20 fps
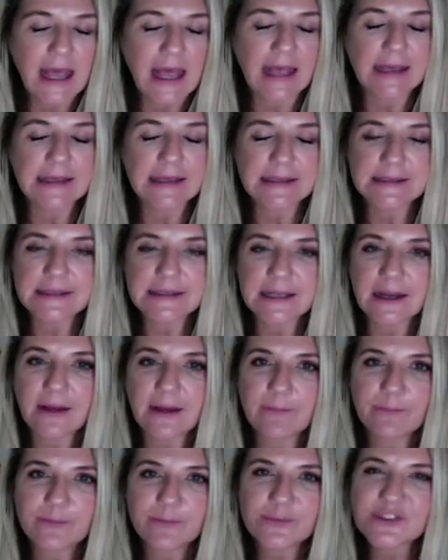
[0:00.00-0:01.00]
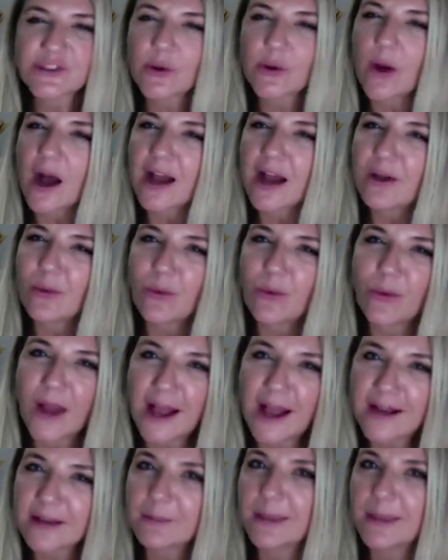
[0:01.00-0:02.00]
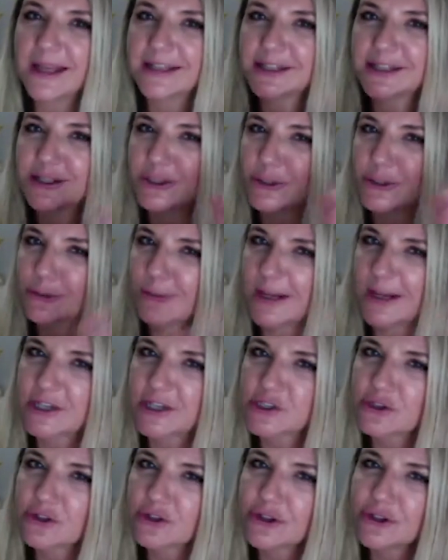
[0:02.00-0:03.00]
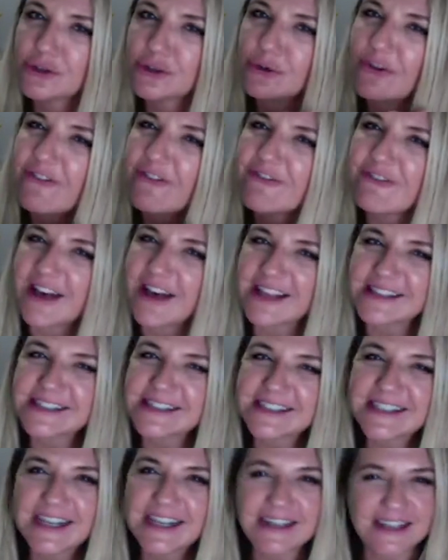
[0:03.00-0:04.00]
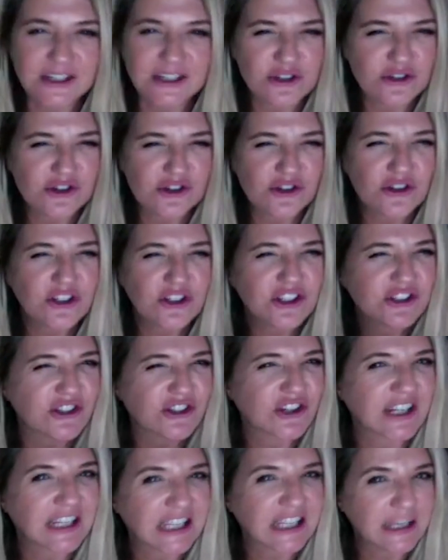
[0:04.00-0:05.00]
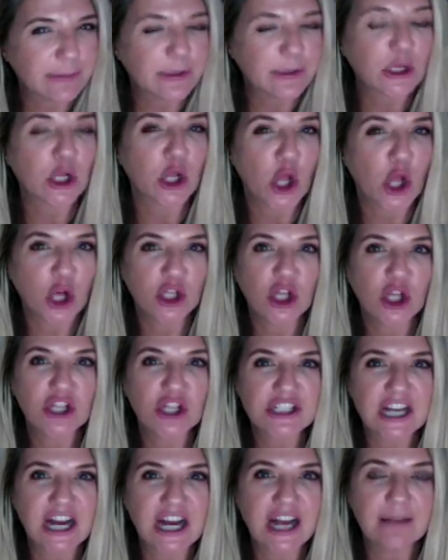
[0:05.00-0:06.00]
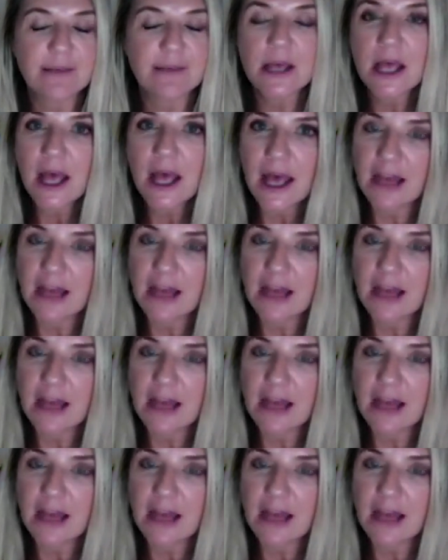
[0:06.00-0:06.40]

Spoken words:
And so I recommend that you make sure that you invest in that nature journal, because you're going to keep it a long, long time.